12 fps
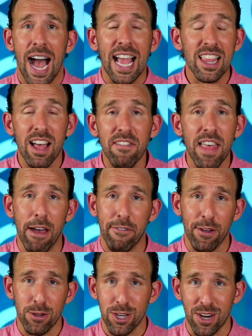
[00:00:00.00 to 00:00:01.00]
I love that
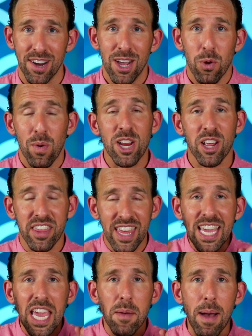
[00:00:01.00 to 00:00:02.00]
filter. When you're
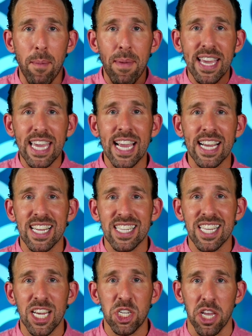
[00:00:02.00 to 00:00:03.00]
thinking about making a
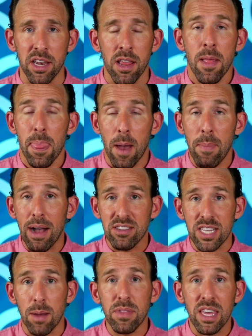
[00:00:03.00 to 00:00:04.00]
decision about
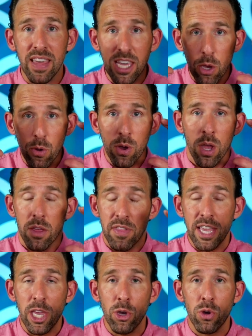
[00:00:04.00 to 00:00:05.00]
something that you
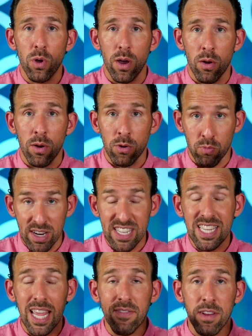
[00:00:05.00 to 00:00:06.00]
that you uh,
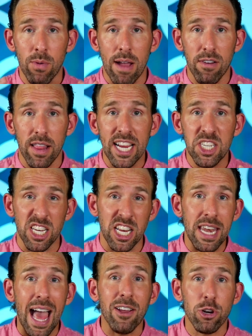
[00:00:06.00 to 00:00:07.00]
received in revelation
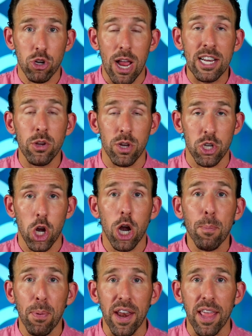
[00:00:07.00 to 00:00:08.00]
and now you're trying to
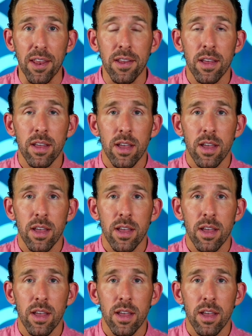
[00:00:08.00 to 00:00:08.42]
interpret it,